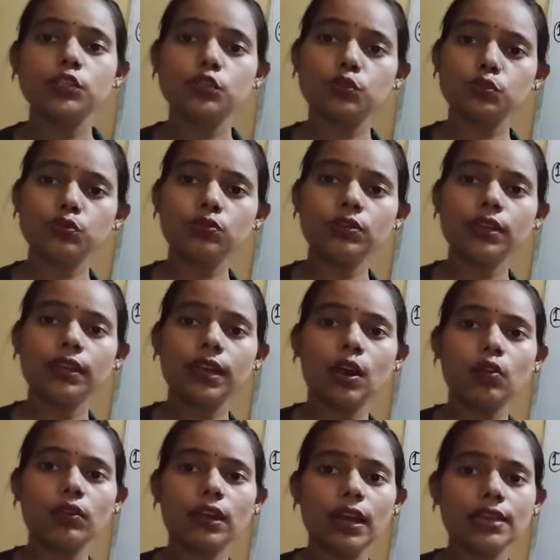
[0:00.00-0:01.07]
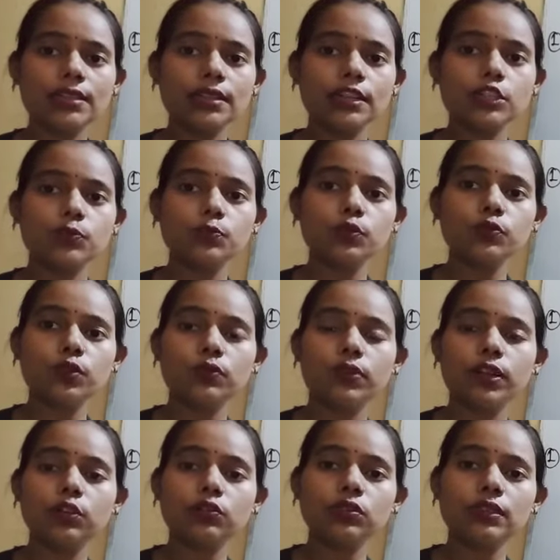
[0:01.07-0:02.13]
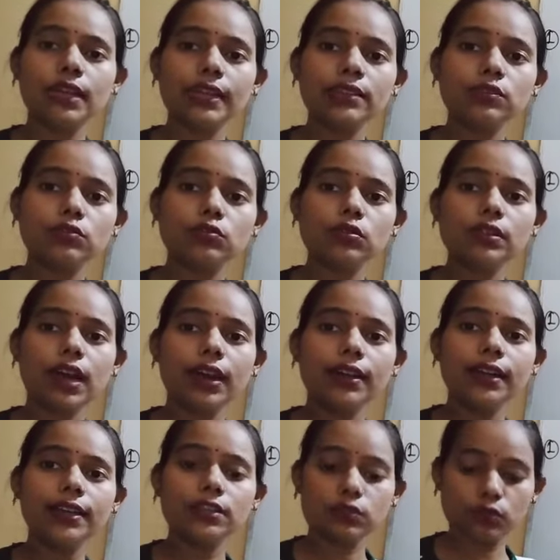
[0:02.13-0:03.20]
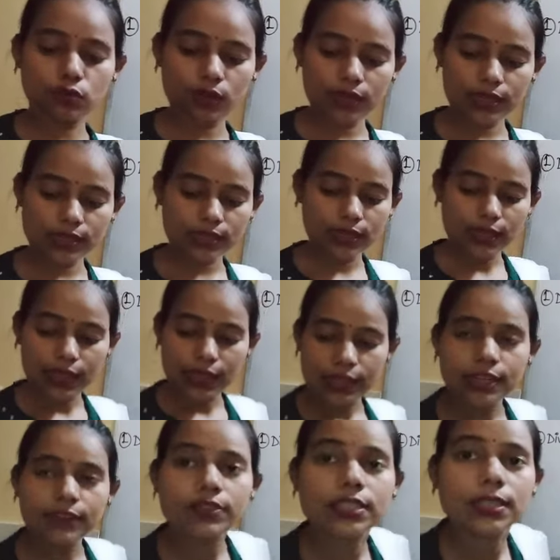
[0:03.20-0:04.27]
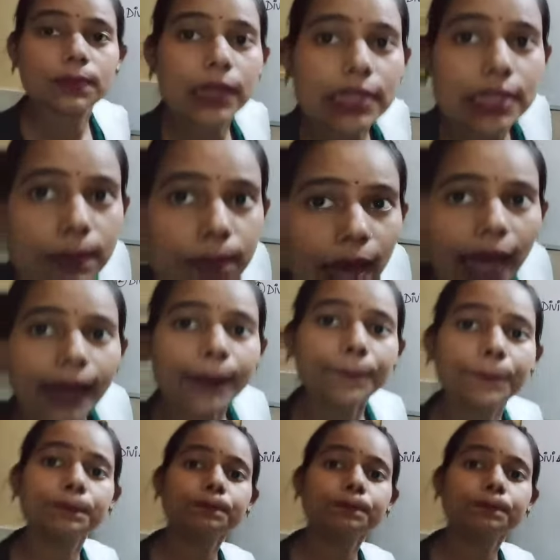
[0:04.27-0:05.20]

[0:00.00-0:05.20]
2. Now class, let's move forward to the next rule. Our next rule is divisibility by